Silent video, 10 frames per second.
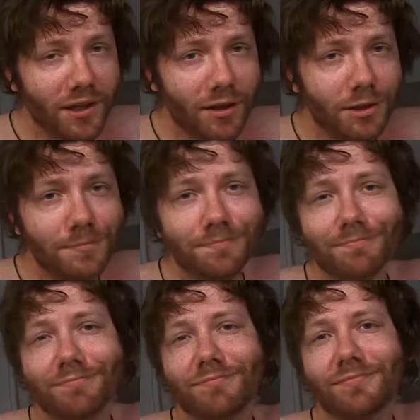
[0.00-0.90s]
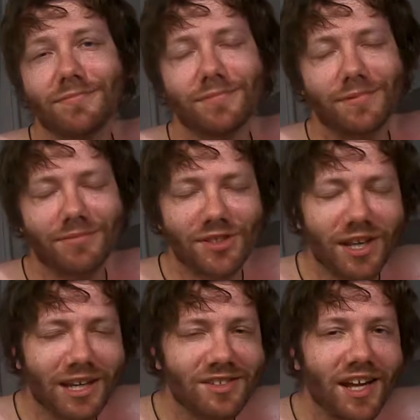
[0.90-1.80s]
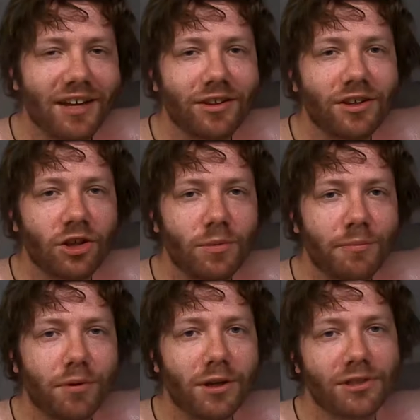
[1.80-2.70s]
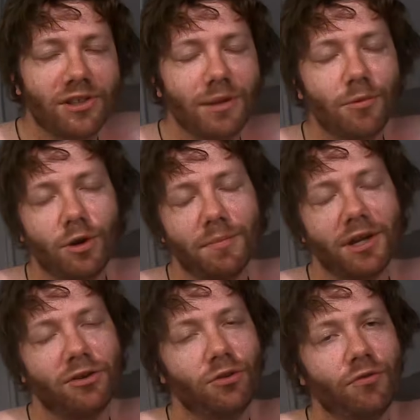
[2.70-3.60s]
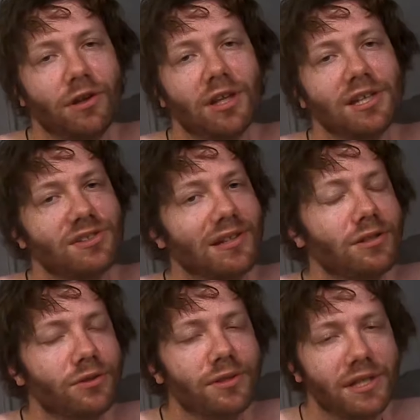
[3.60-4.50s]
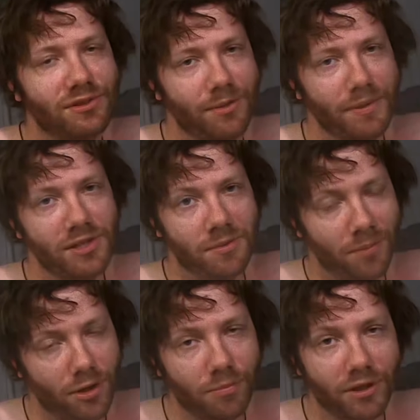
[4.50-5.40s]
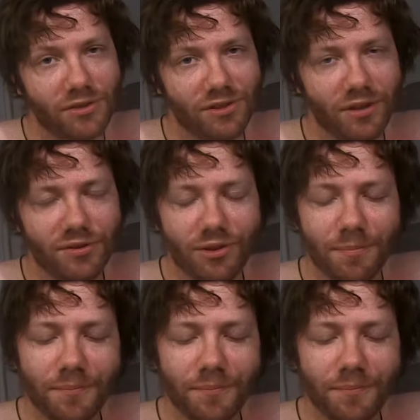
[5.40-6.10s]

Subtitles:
here. It's not exactly a Cuban product anymore, but I do feel like Salud is the best appropriate test.